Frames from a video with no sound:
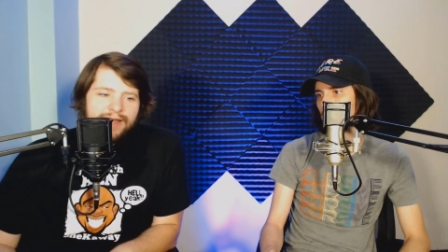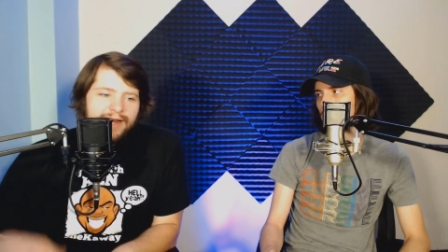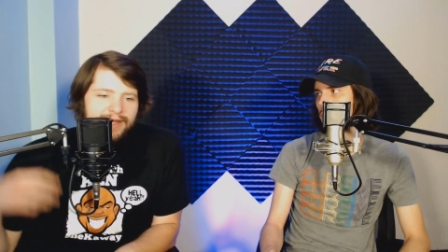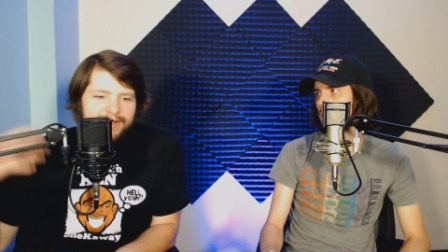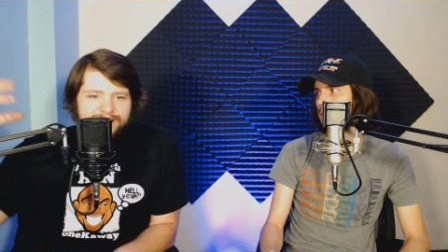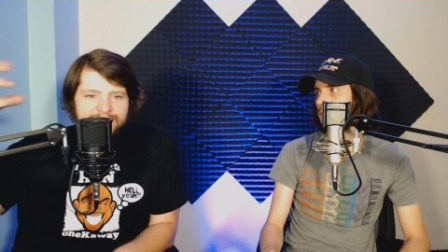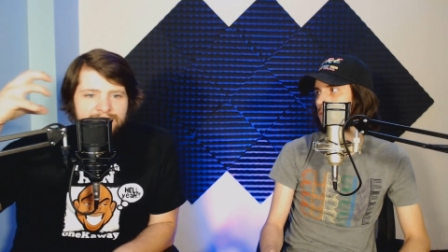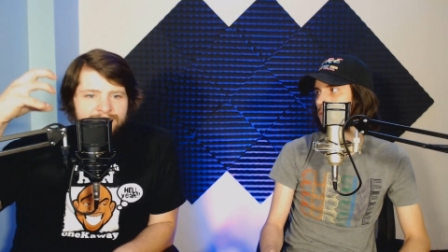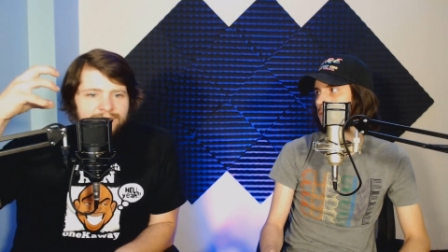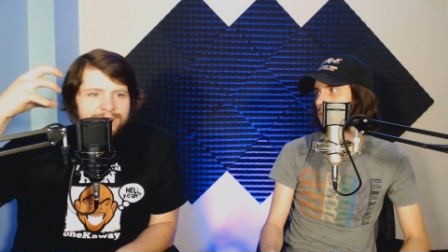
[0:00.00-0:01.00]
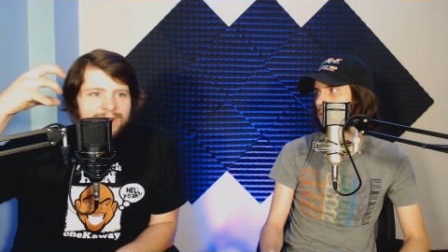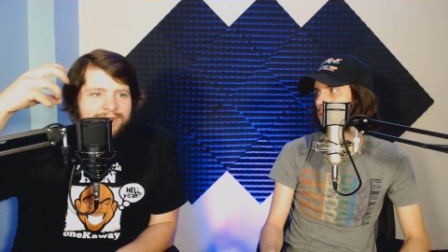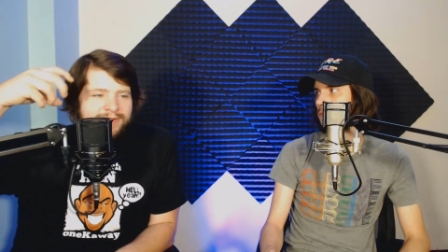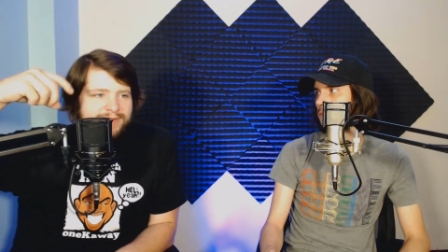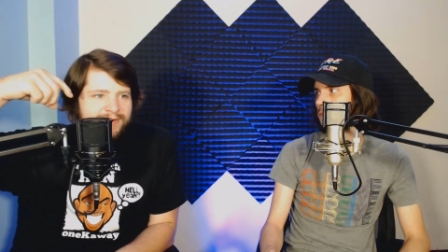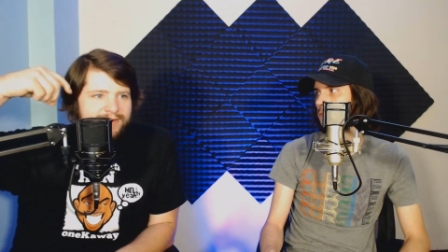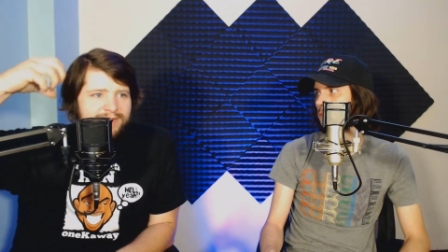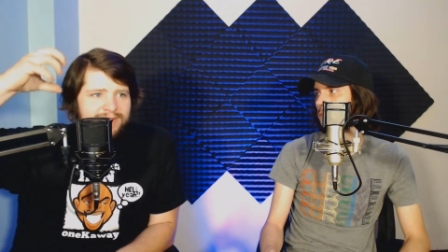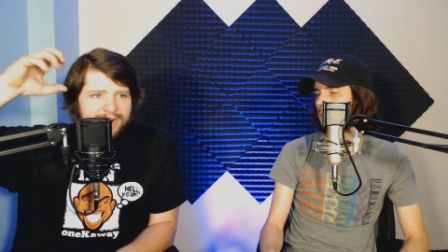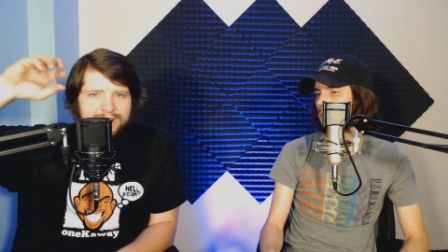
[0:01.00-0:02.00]
And I can download that
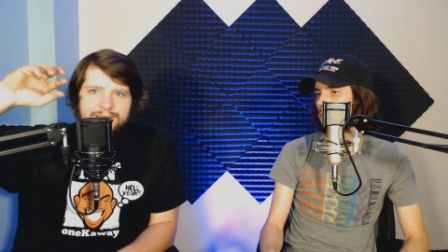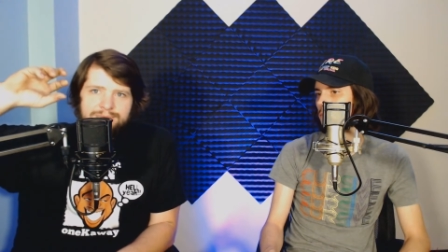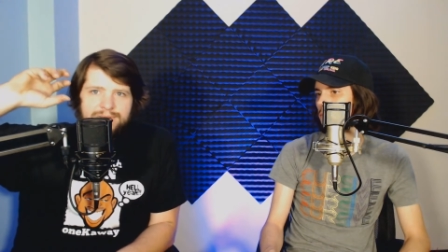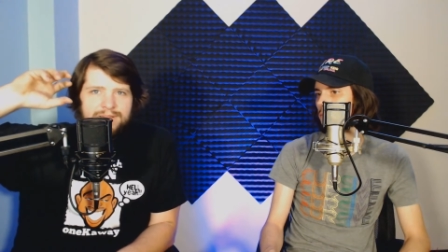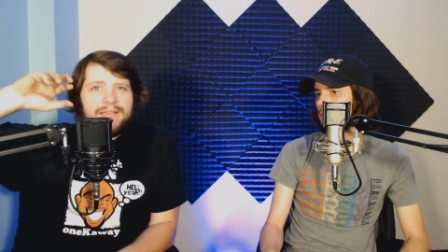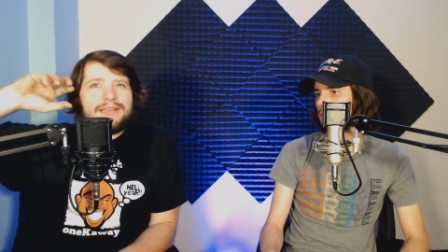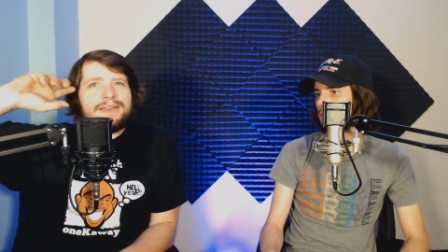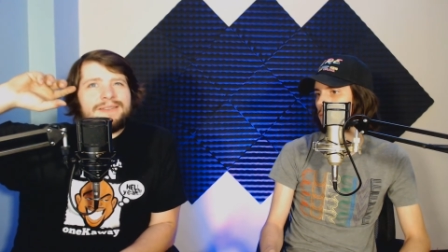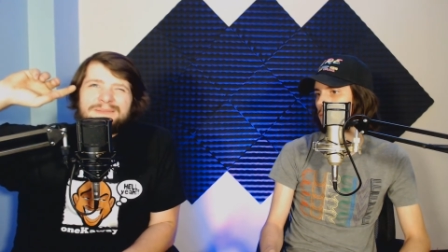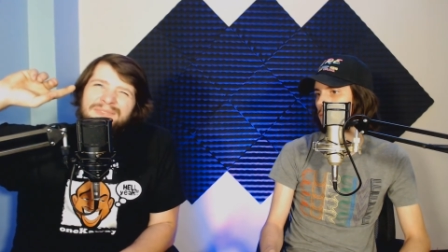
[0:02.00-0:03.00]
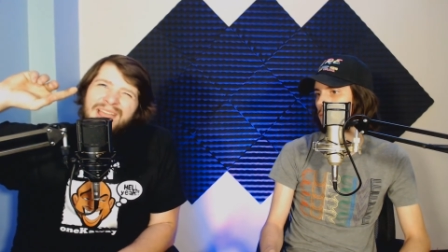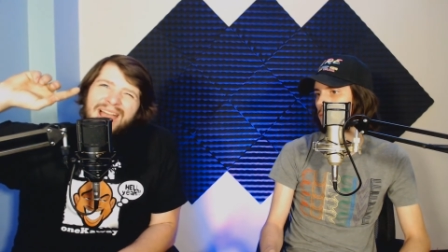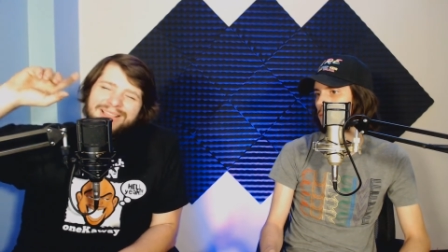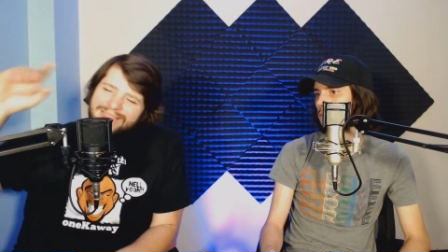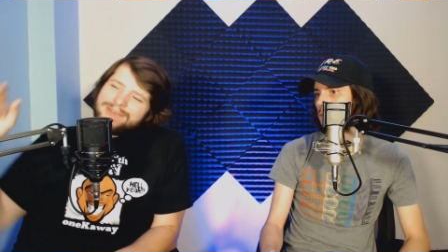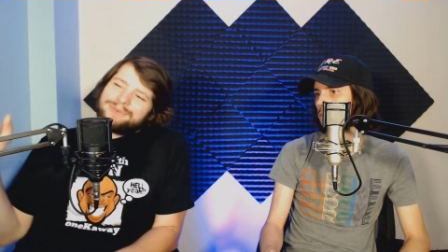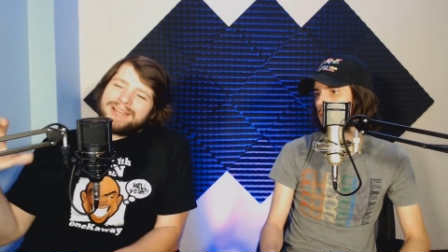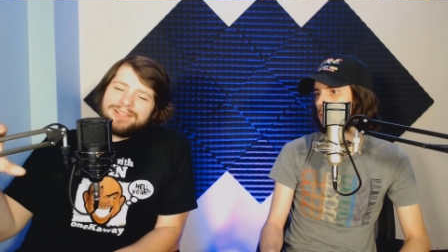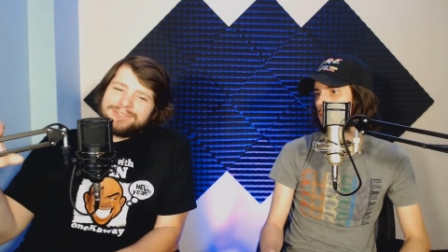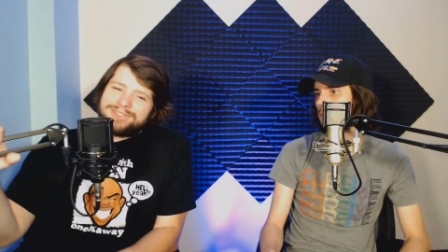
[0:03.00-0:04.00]
nonsense and be like, I think what
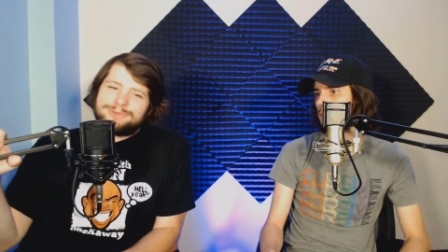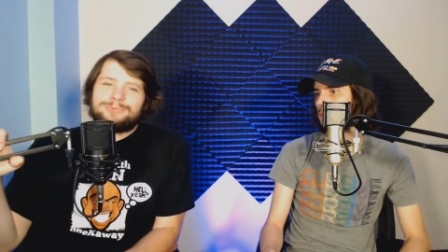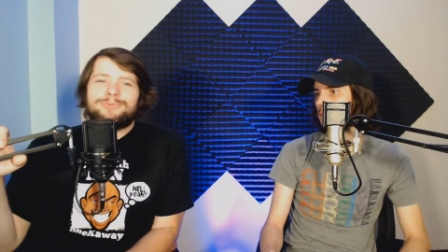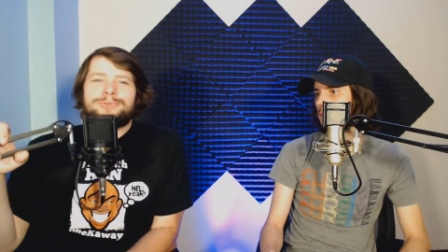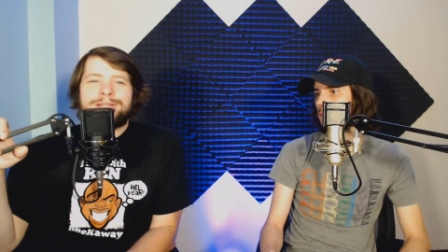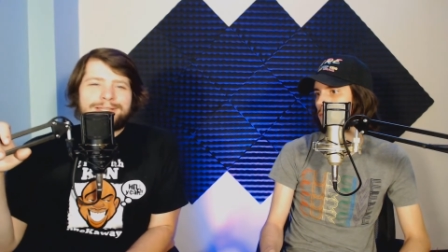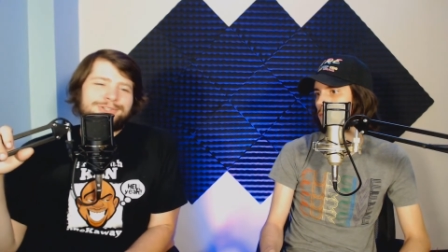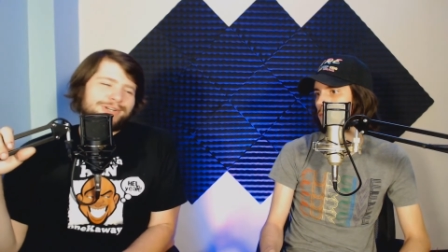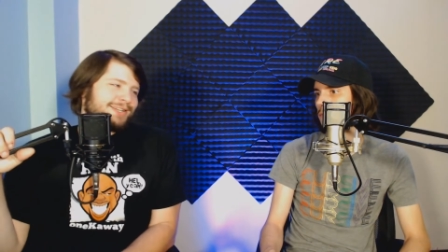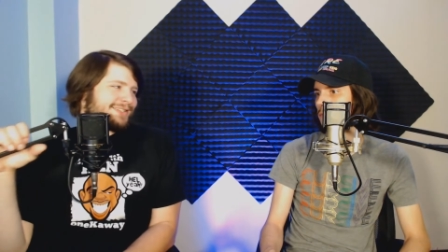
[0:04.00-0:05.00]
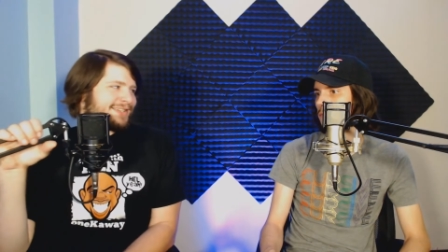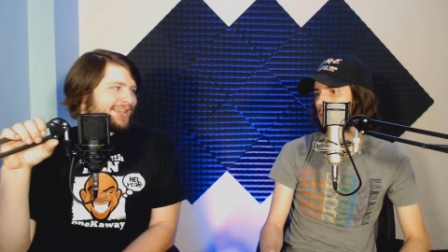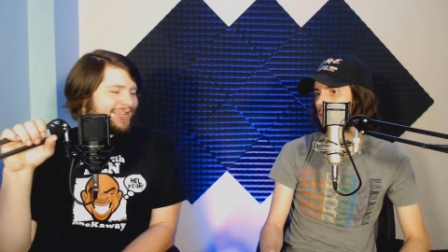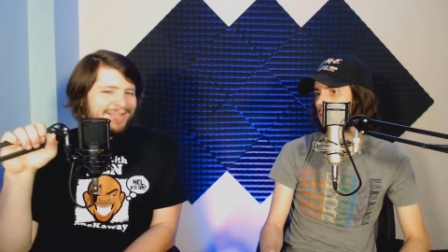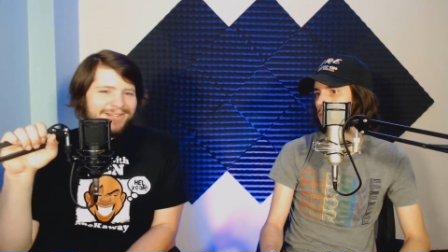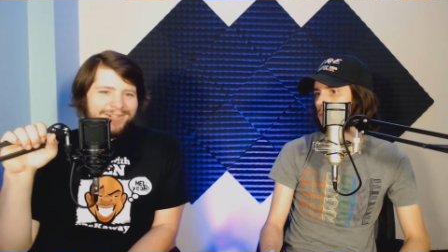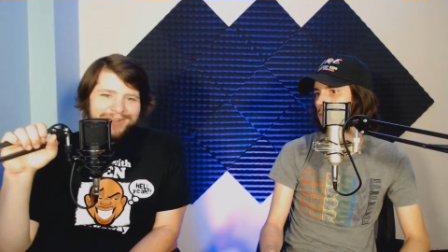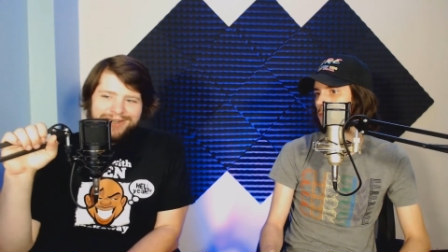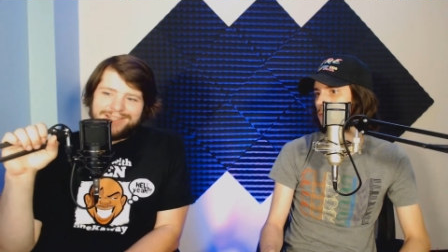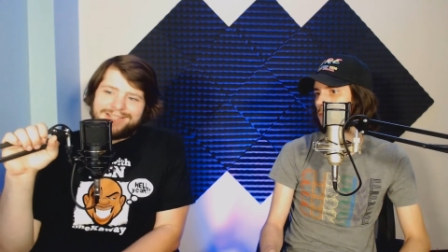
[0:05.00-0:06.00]
Alex is really trying to say
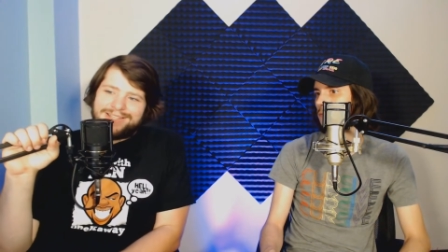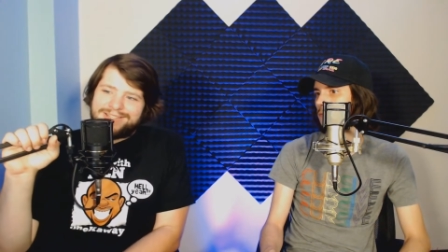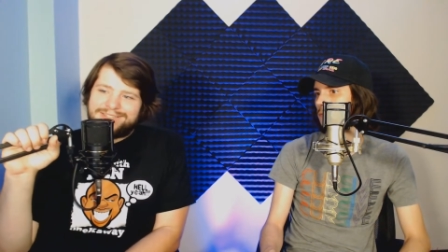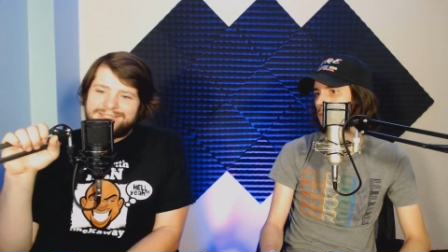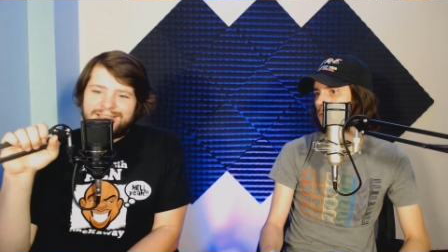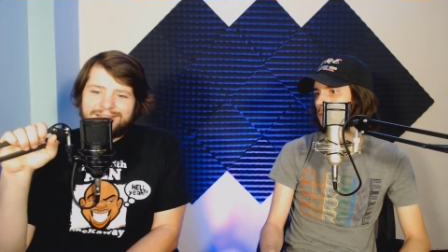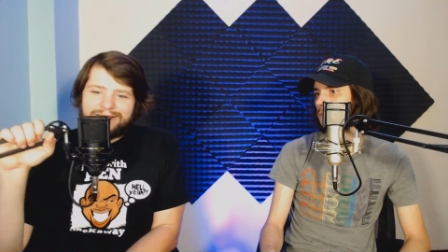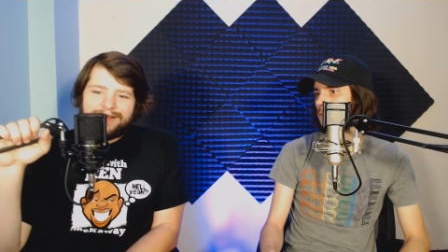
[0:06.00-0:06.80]
here is that,